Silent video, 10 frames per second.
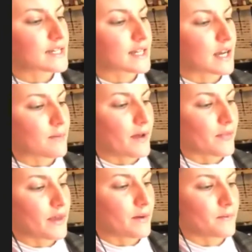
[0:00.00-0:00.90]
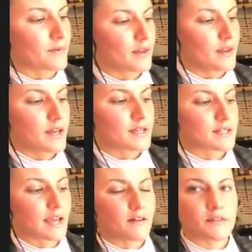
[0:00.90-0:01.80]
thing about them is
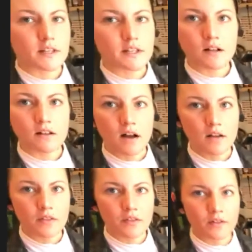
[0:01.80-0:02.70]
they have this cloth